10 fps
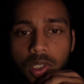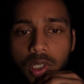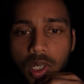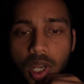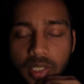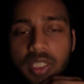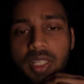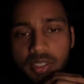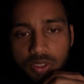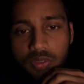
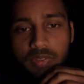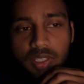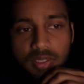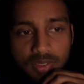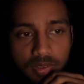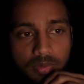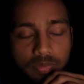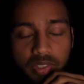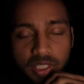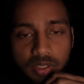architecture, when
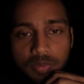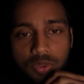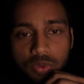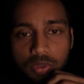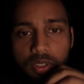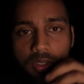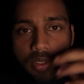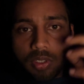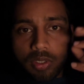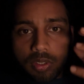it comes to the
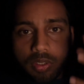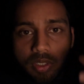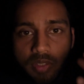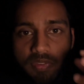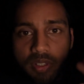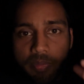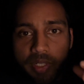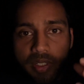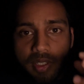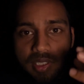
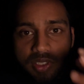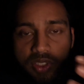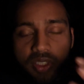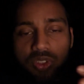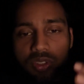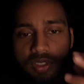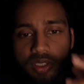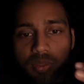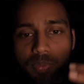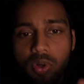developmental structures
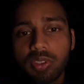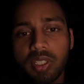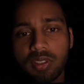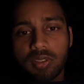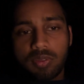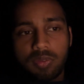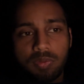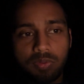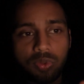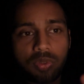and the projects.
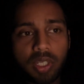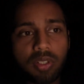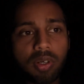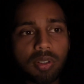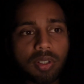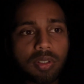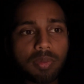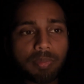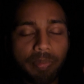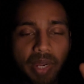You cannot
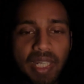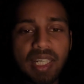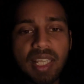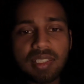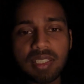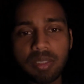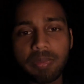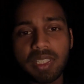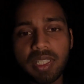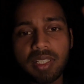mindlessly
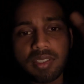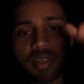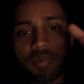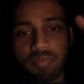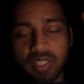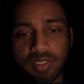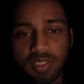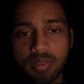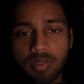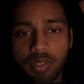imitate the
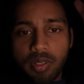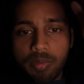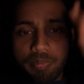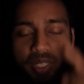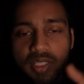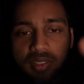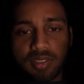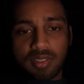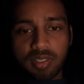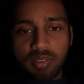Western
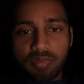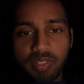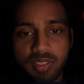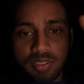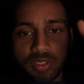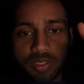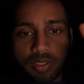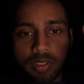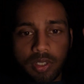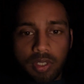practices and the
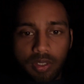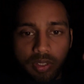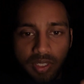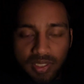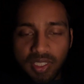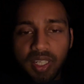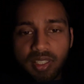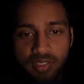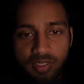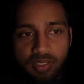Western
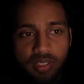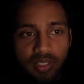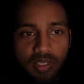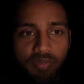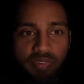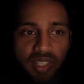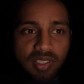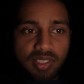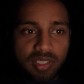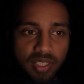designs. In the
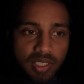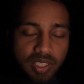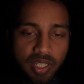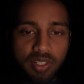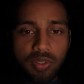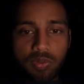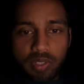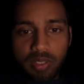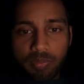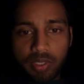West, they can do
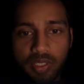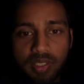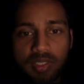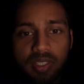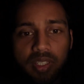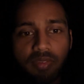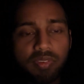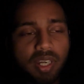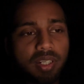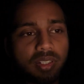it because they have
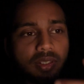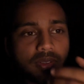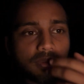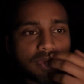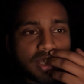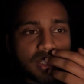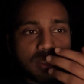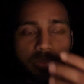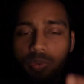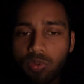got various
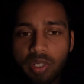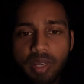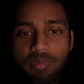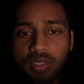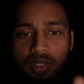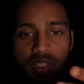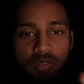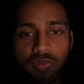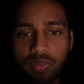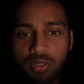programs running
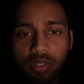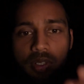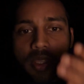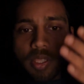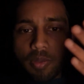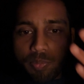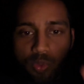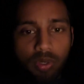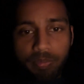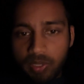for the
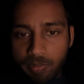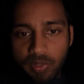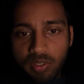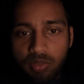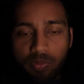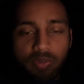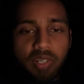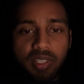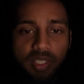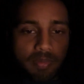poor people. They
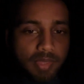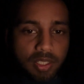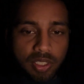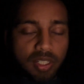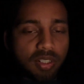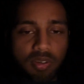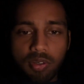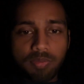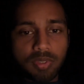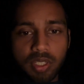provide them the shelter
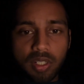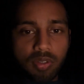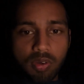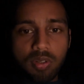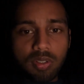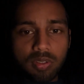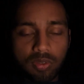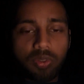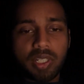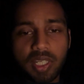homes and all.
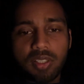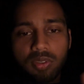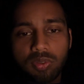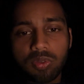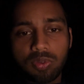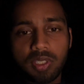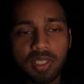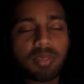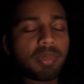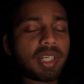Though India is also doing
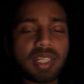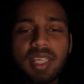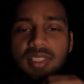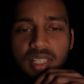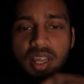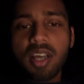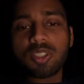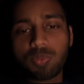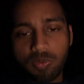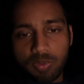it, but India has
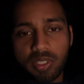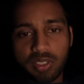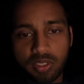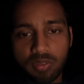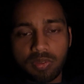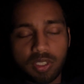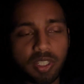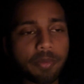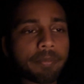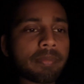large population.
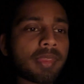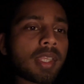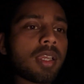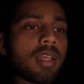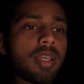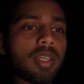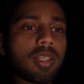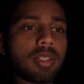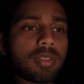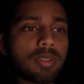Okay,
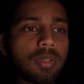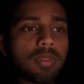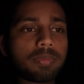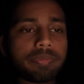so